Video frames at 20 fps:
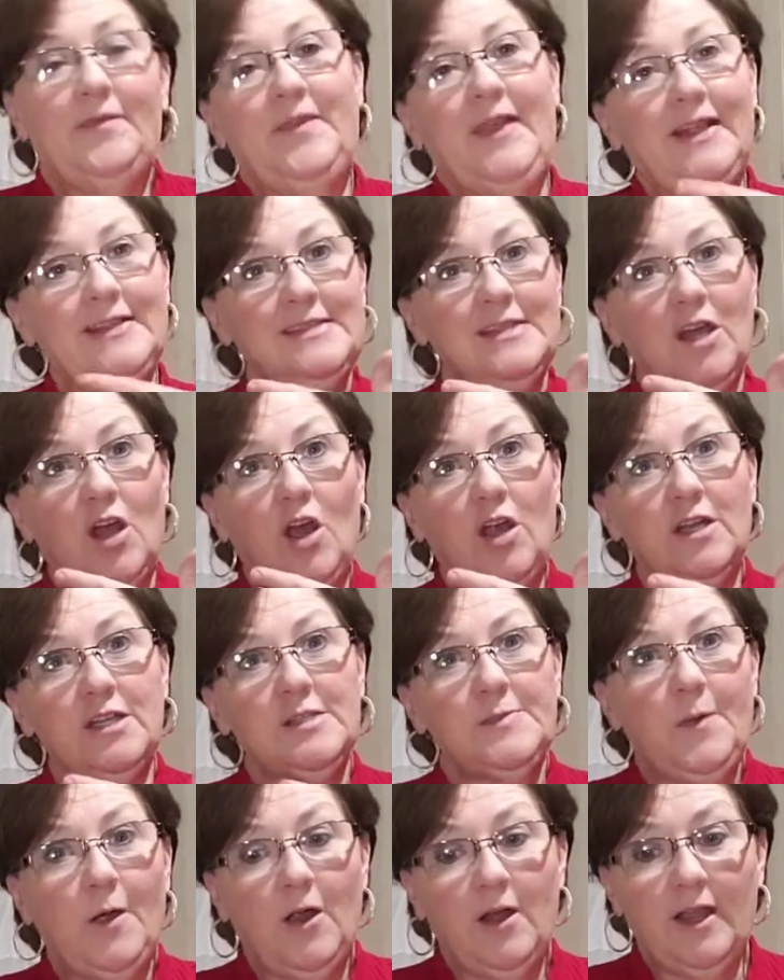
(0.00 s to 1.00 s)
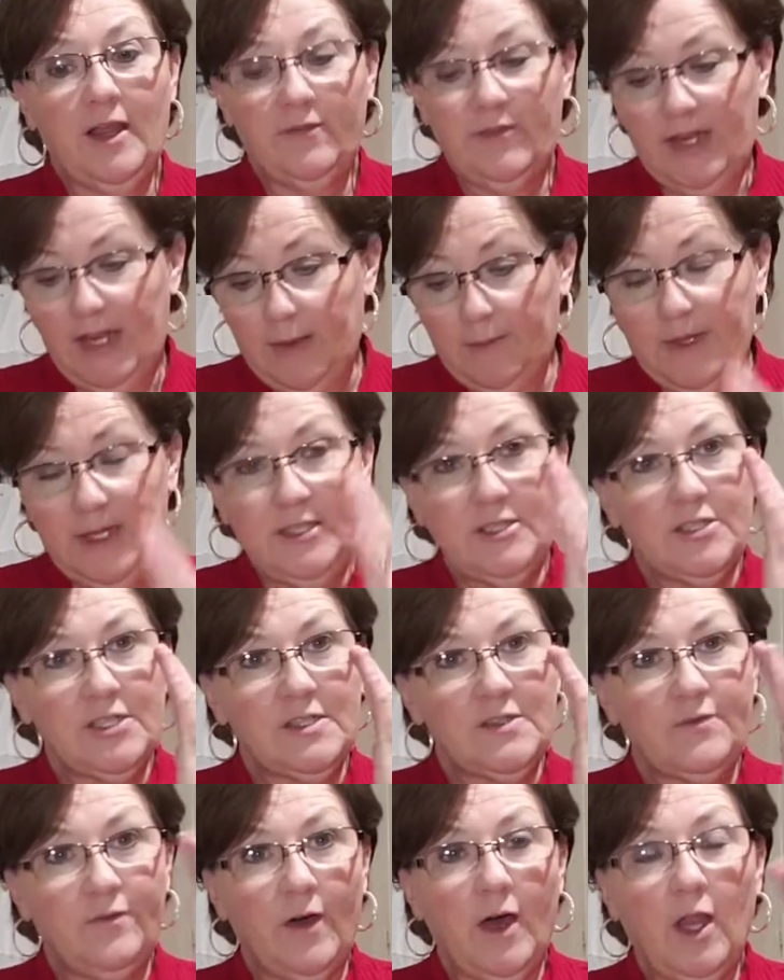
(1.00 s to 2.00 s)
That's the hardest part of it. I mean,
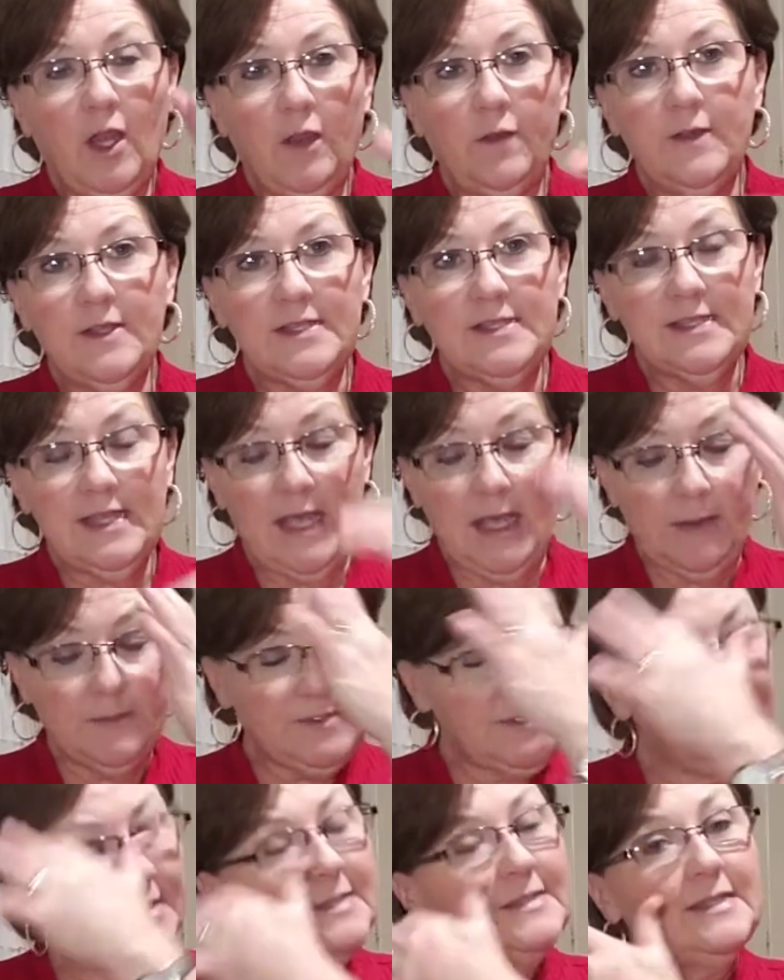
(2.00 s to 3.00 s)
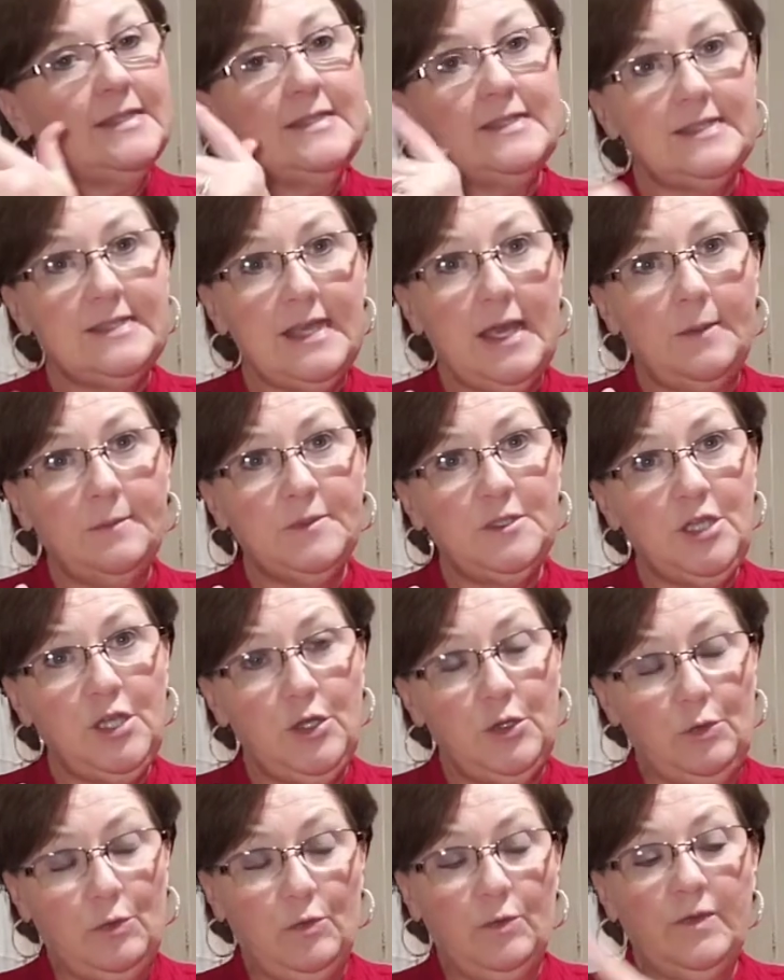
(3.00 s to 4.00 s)
just follow the steps. This is step
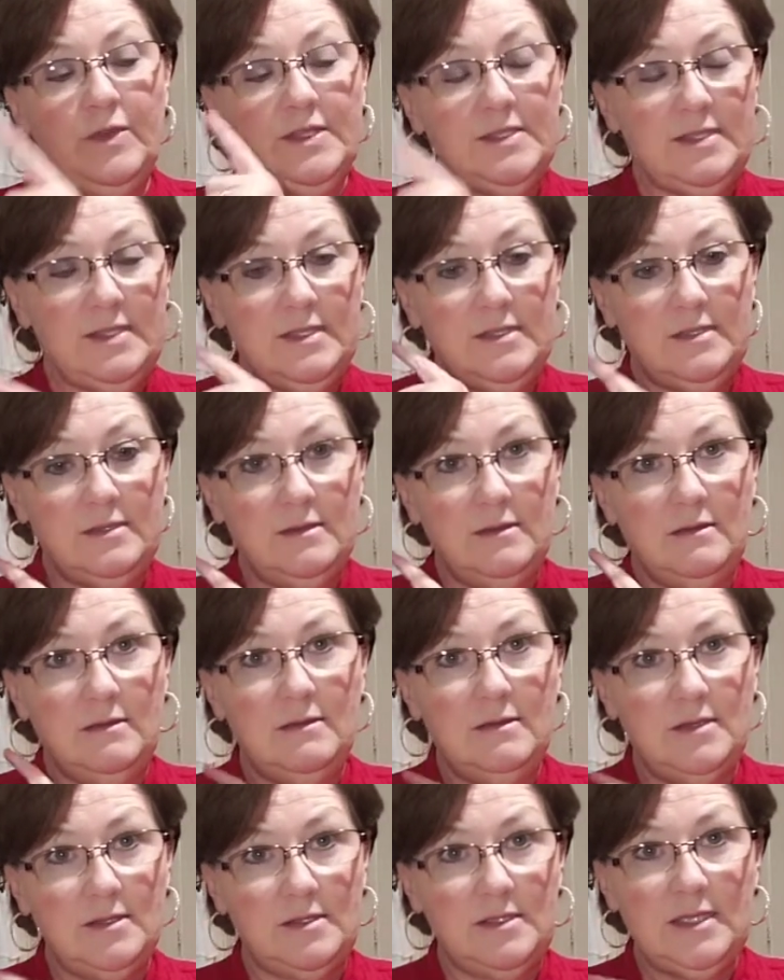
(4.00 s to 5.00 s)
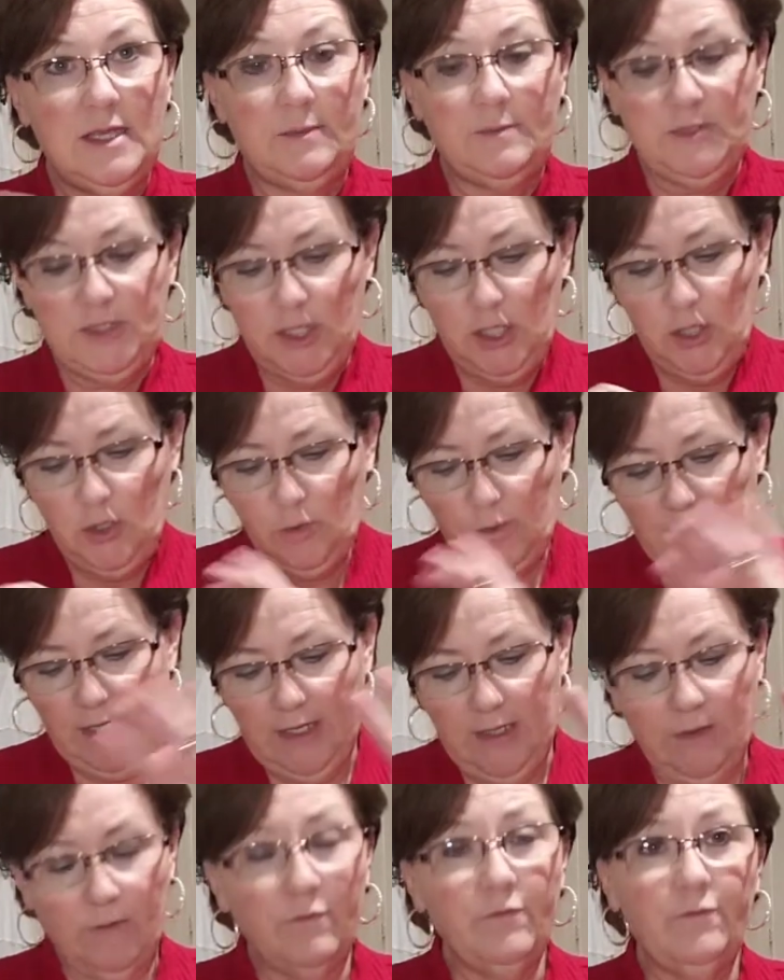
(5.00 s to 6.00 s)
2. This is the step 2
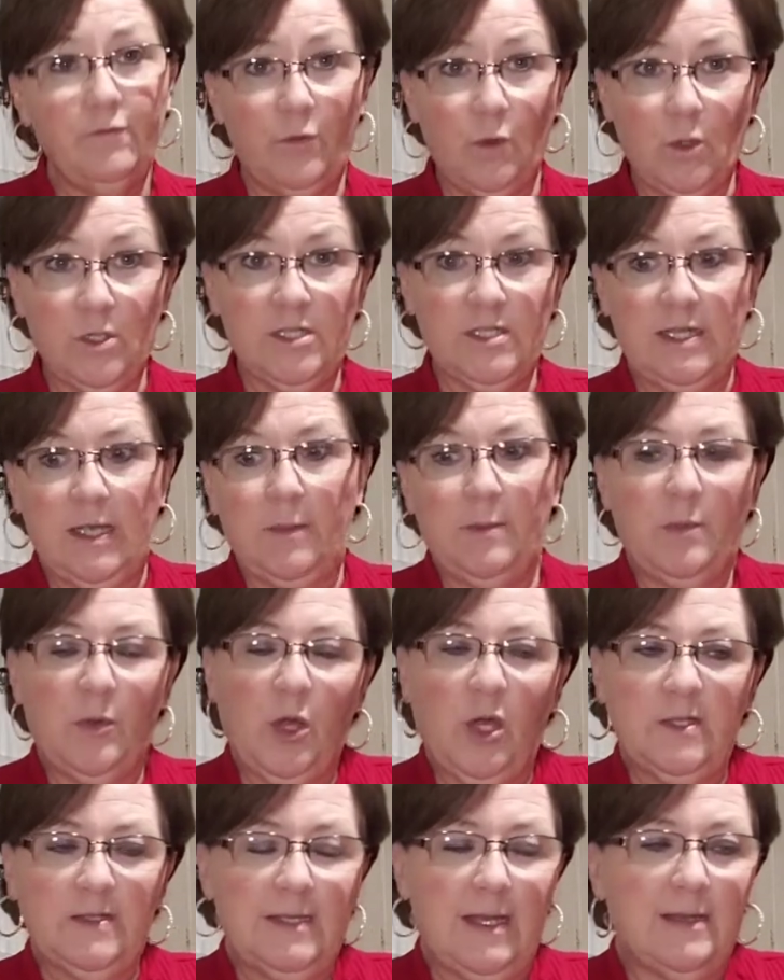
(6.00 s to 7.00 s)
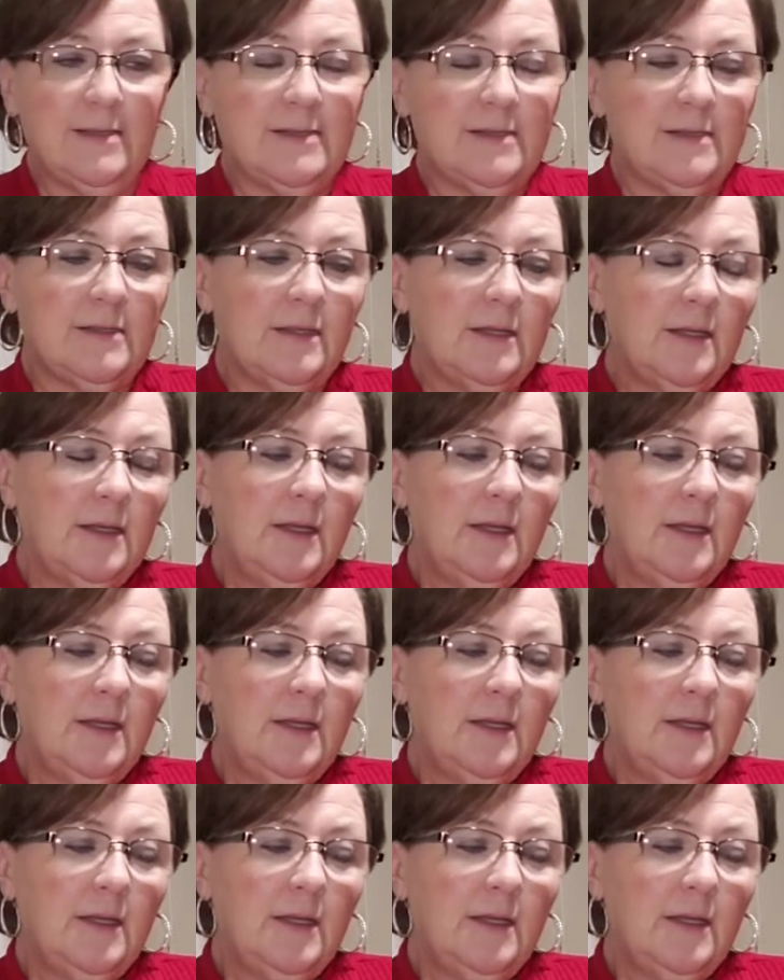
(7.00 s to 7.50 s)
in 4-step process.